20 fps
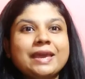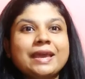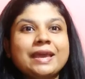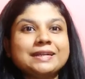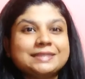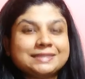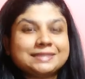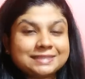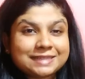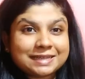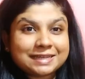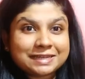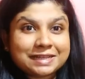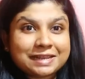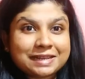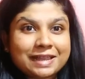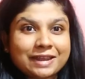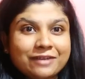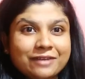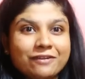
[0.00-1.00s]

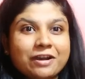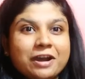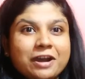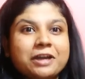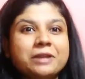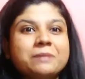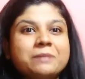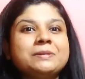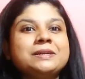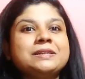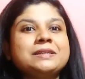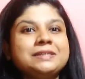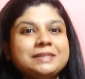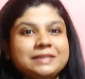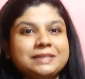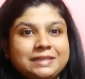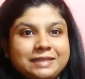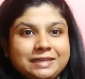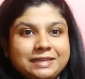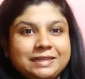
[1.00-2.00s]
External environment
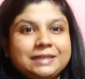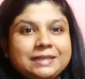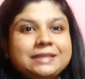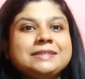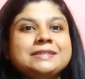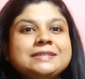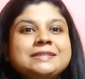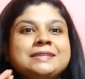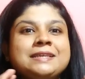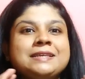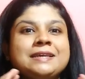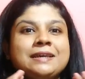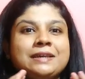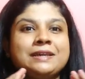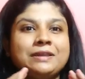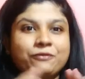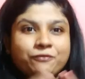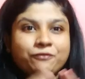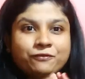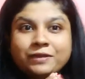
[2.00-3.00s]
is,
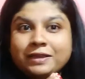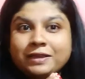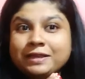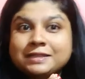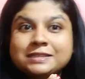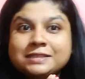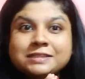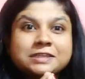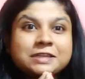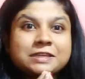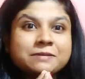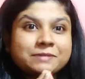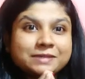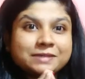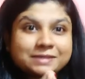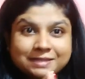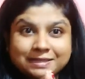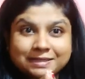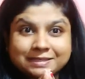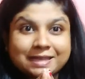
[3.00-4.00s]
if we consider
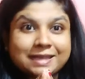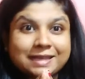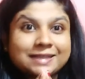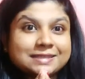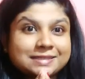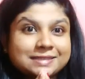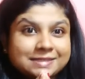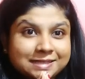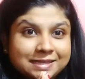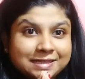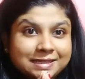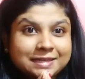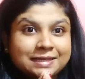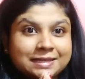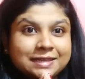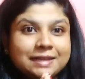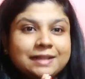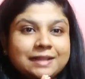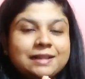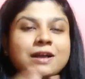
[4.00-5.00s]
business as a
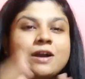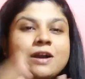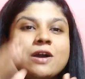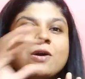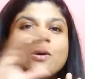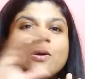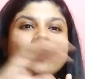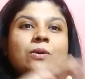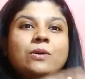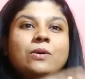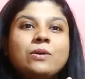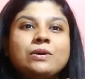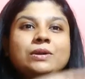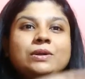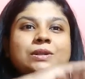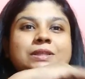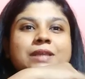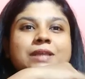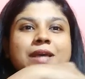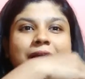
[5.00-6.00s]
circle,
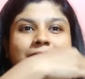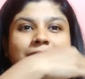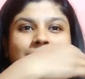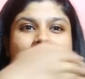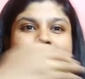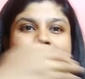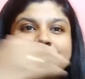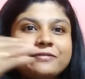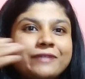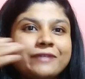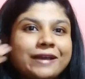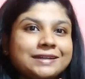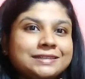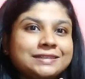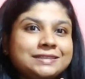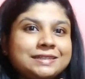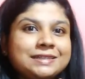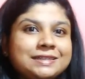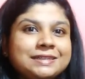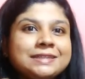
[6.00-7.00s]
all the other
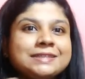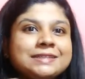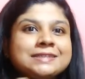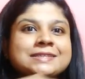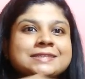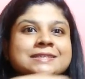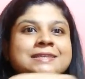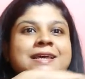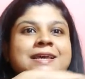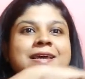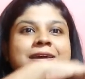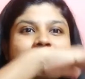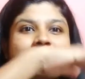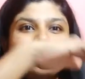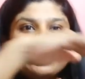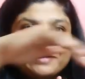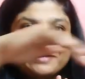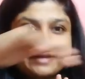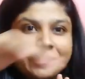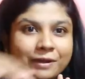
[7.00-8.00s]
factors
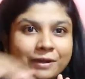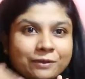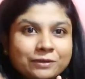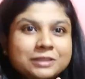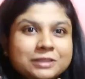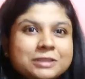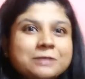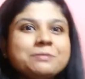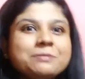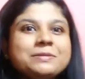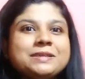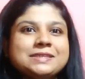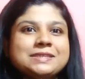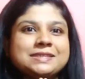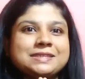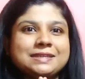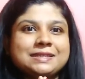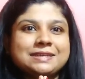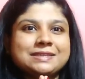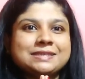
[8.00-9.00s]
around the
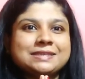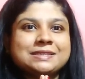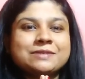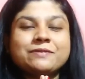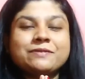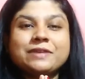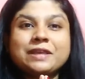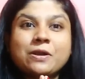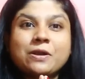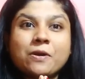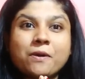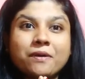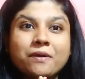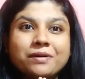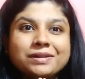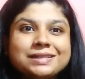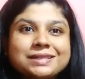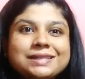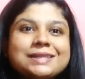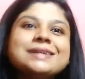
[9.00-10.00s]
business we
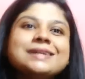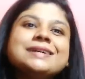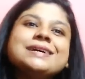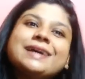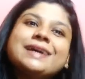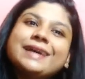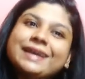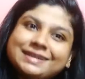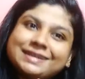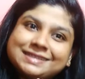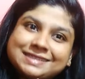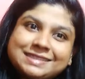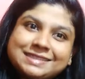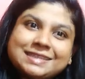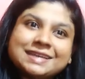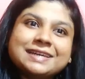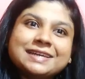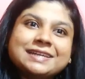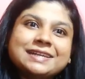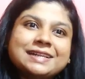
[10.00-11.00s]
call
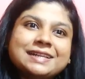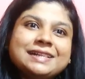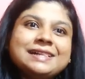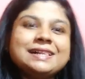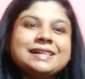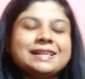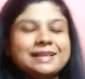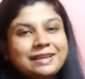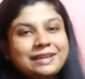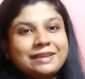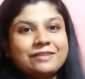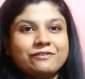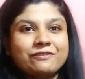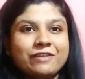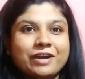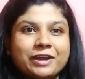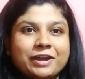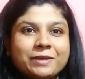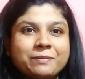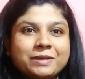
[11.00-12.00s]
external
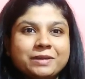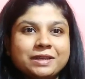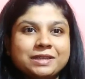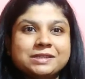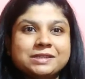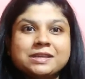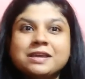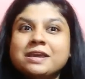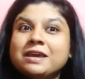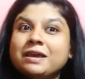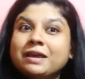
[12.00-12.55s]
environment.